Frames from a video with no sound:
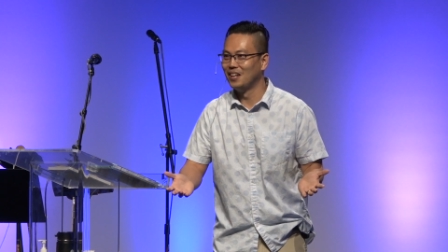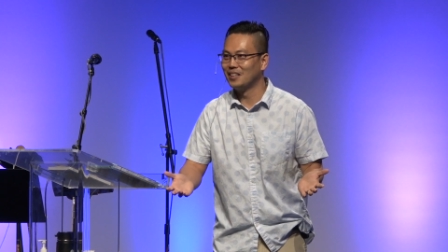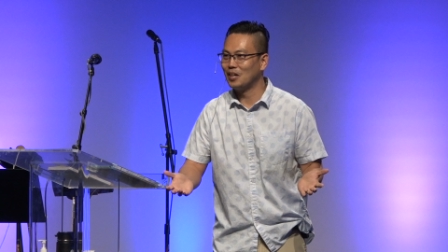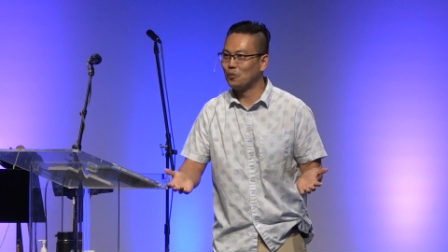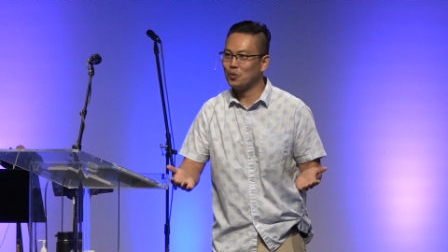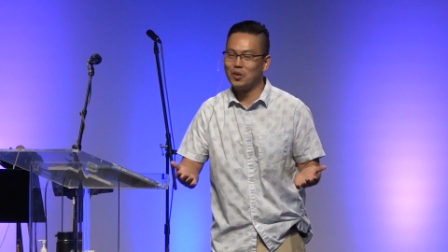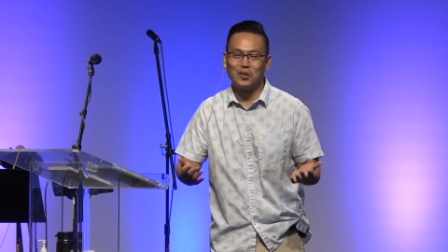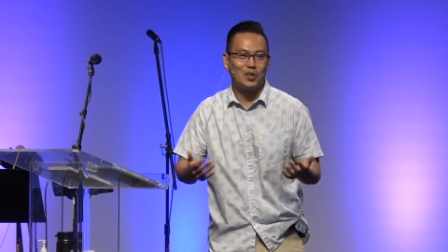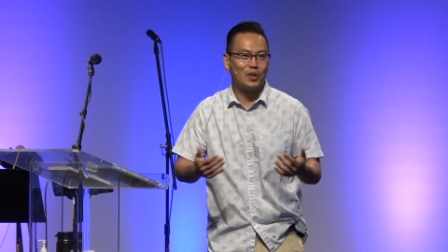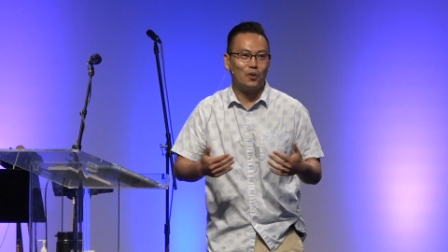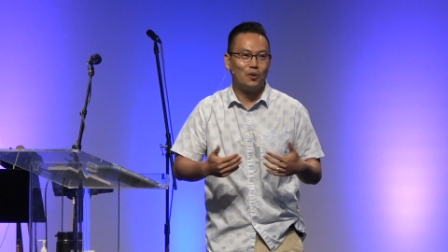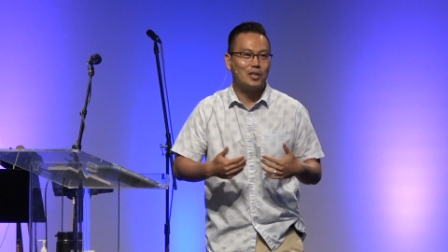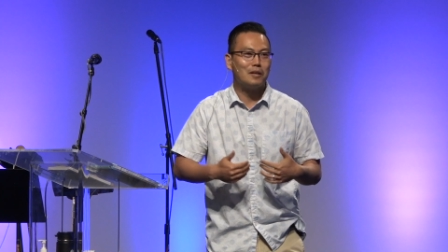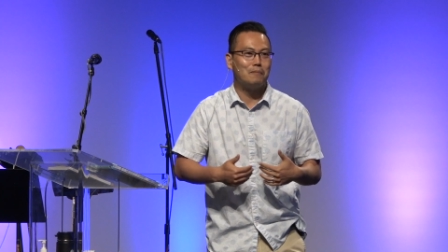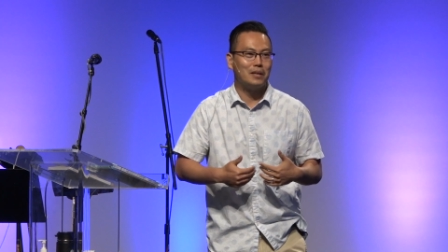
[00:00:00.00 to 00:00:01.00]
That we are the
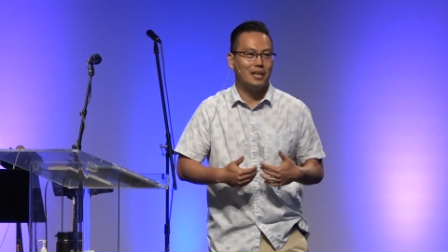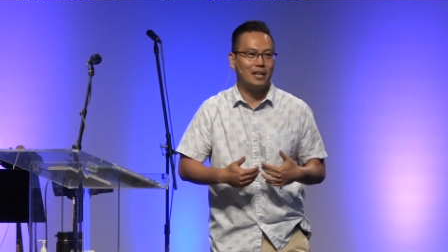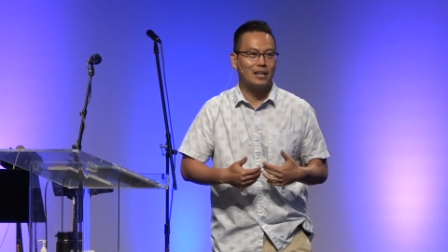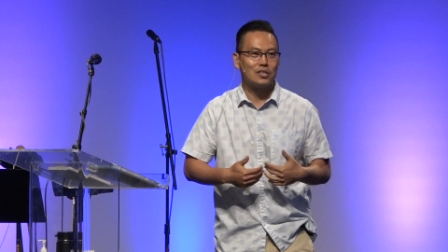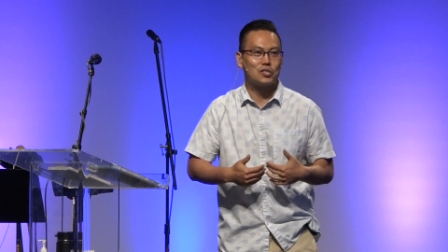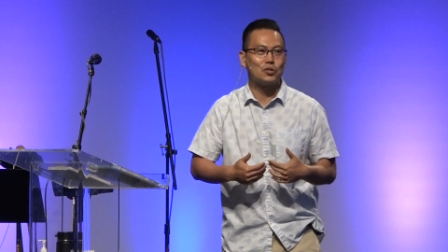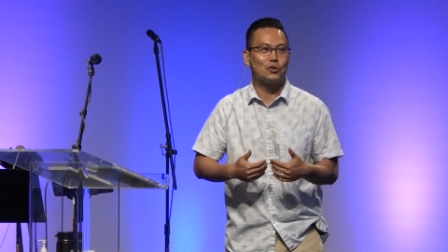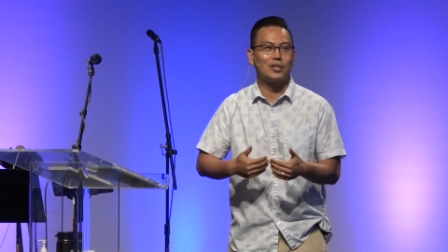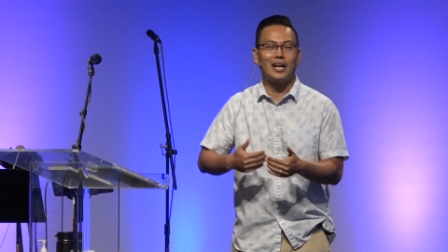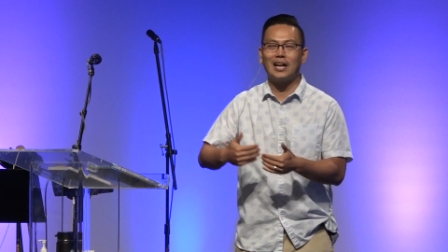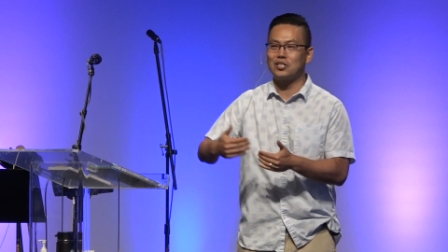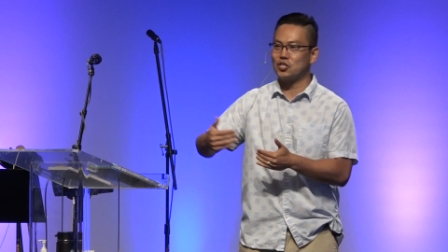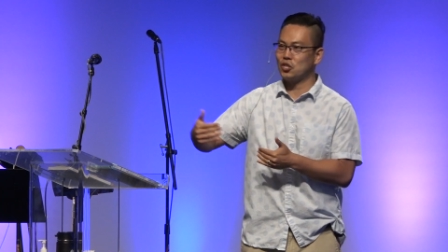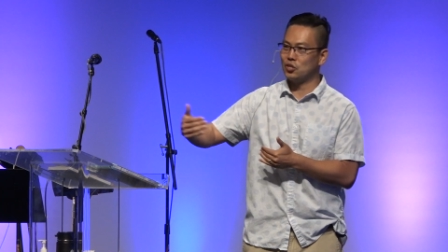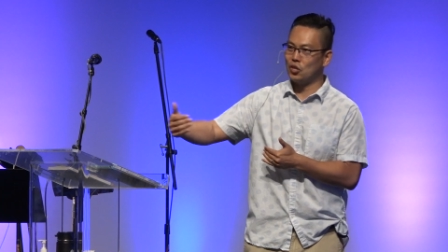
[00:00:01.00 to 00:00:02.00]
only beings who could
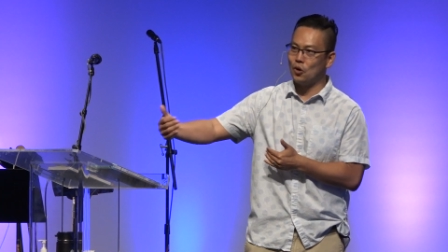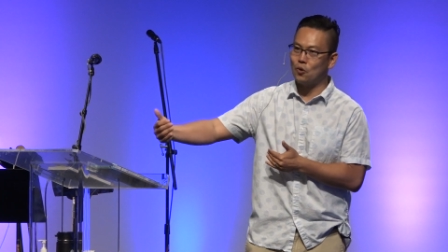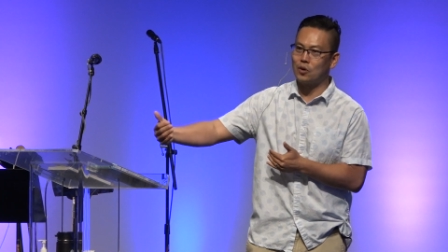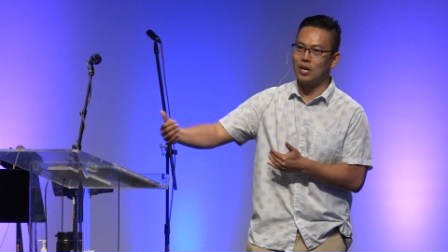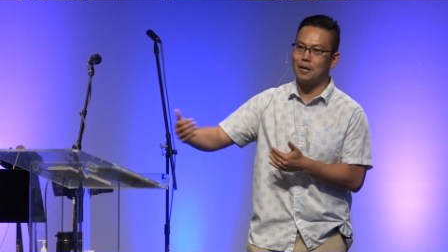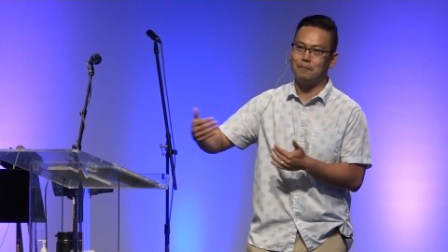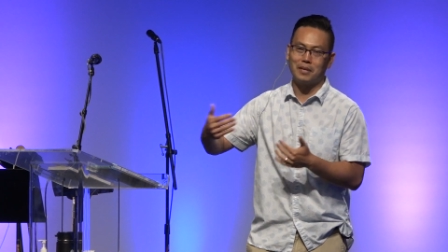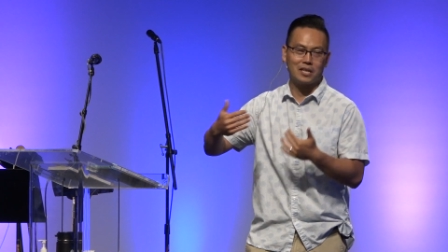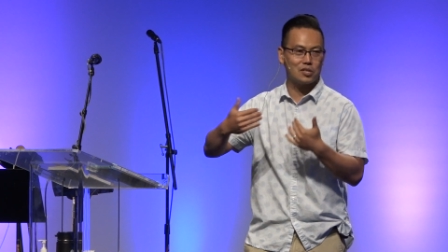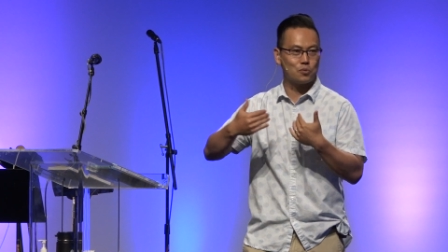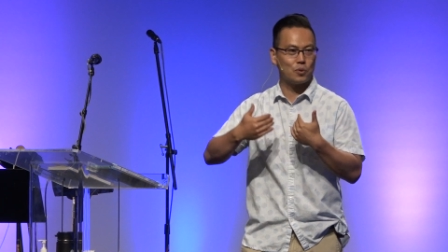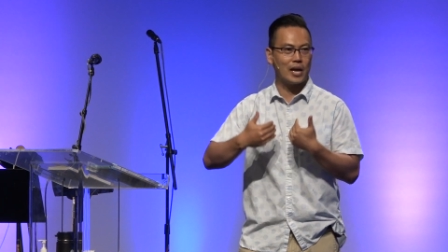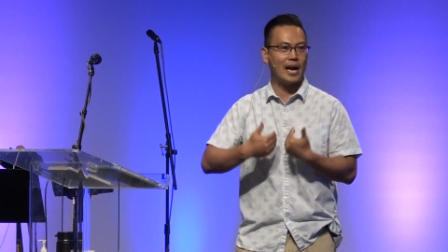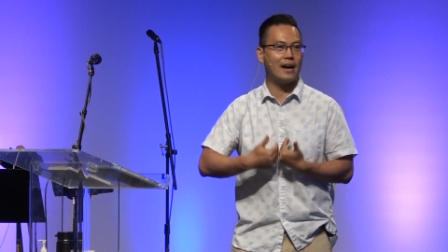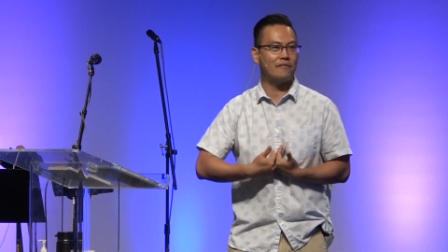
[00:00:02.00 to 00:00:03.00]
actually know God because
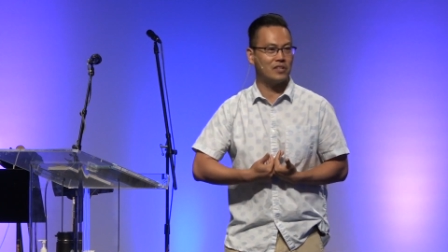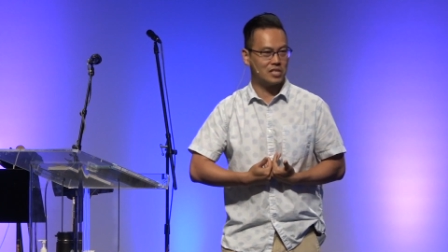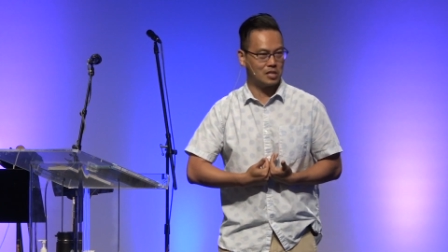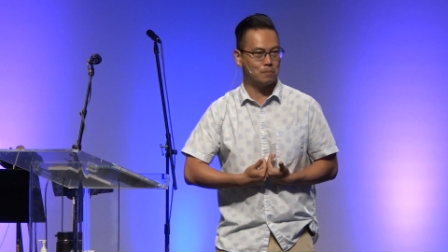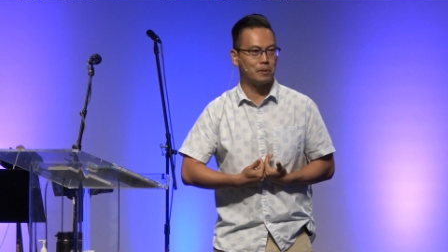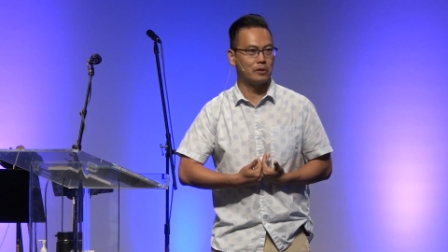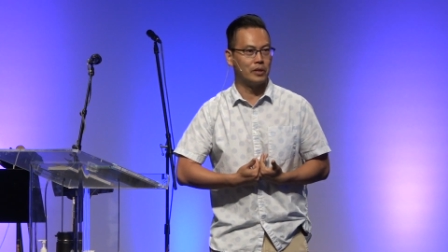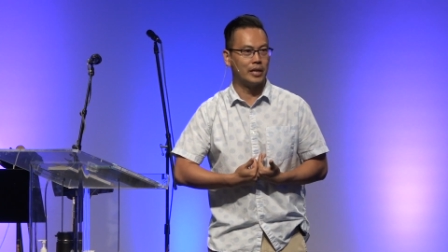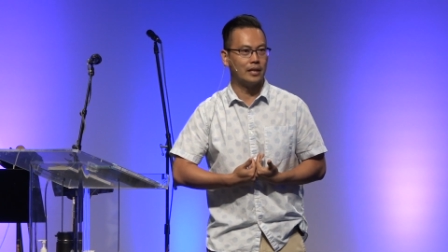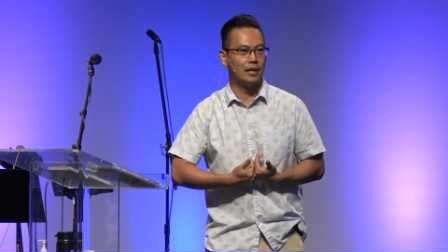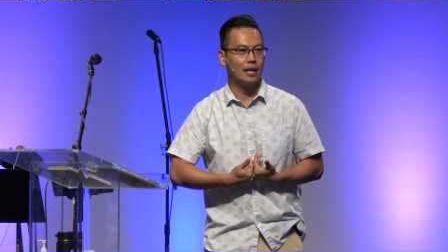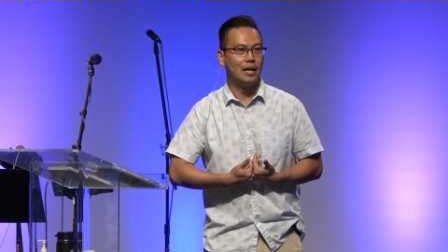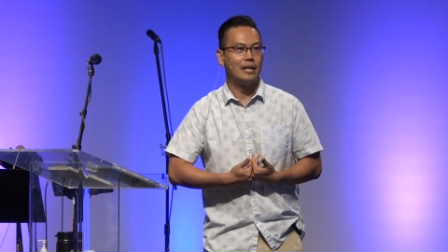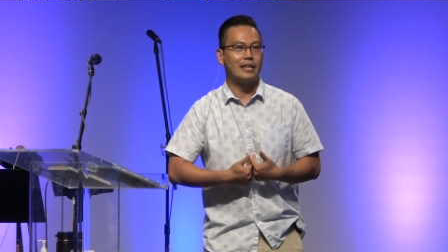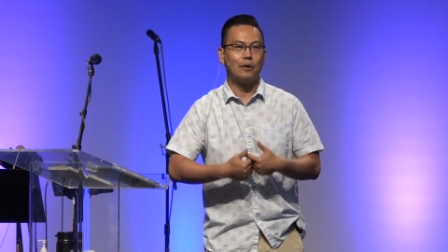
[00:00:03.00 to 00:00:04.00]
we have His Spirit,
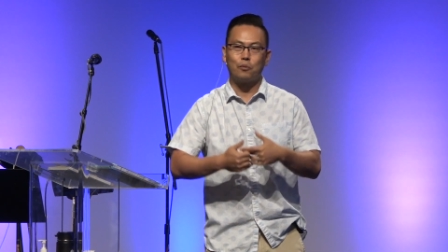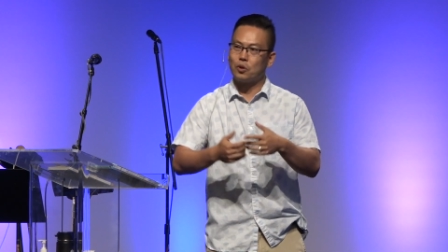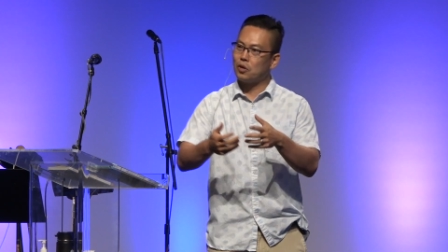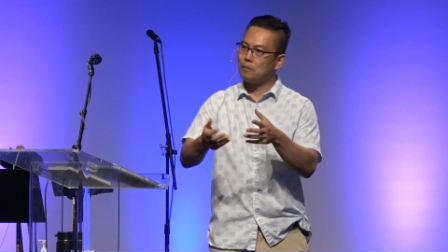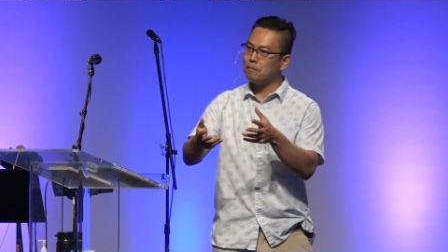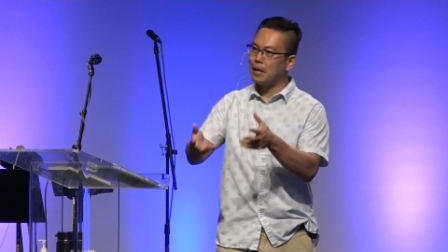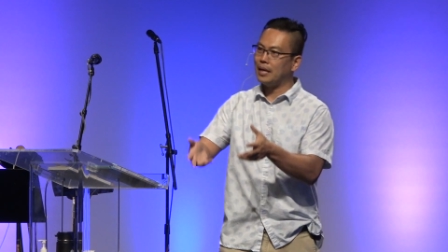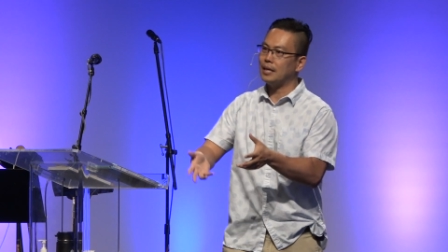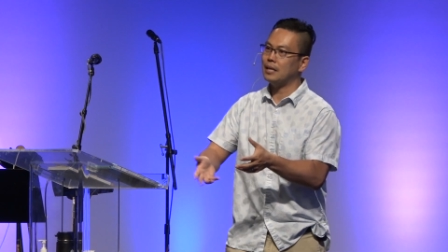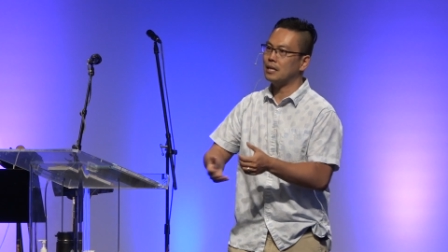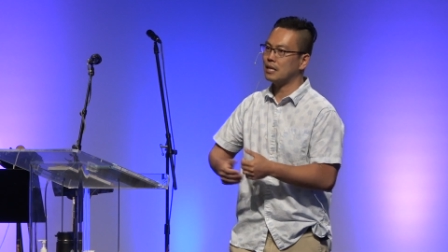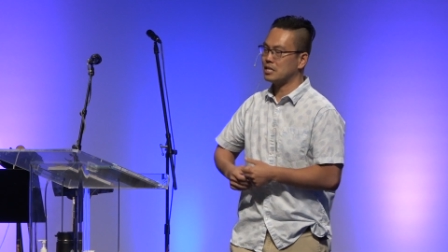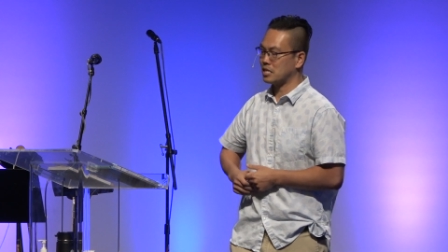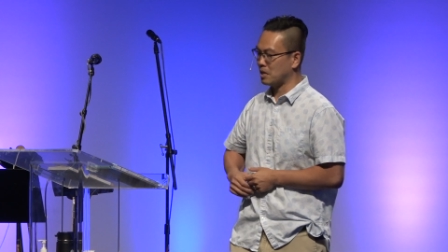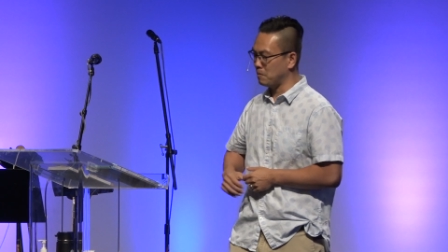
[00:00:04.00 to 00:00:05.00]
that we are made in
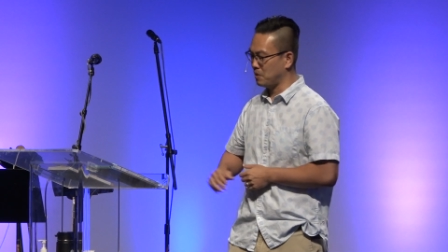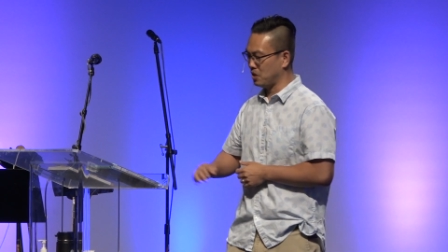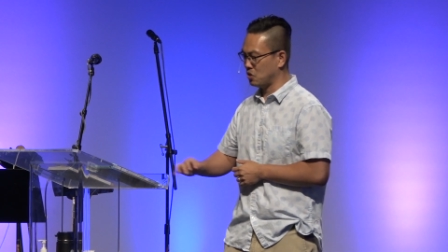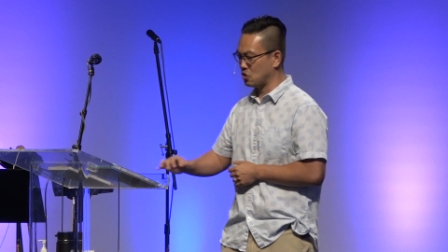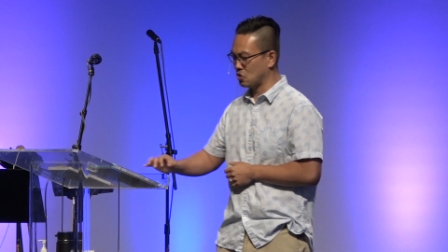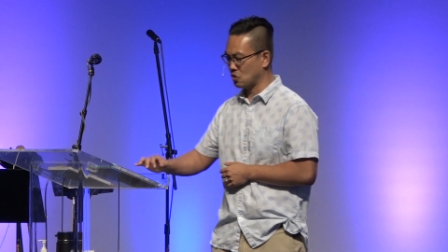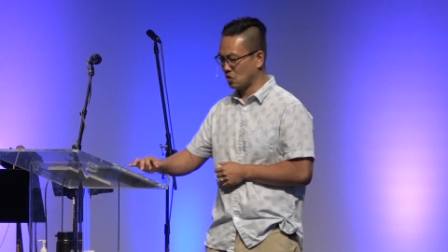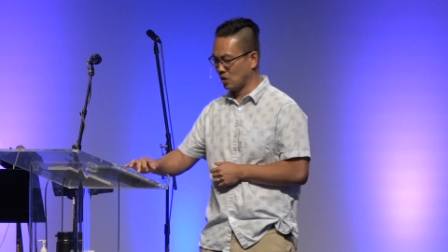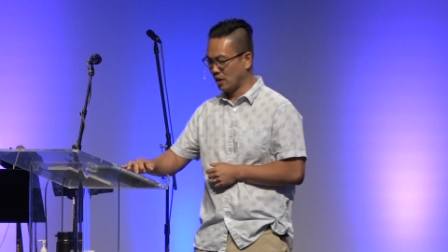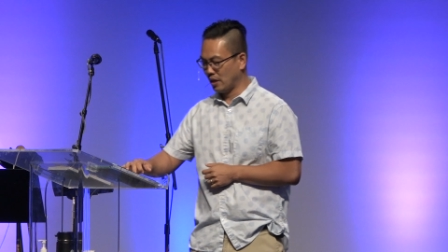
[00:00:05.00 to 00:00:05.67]
His image.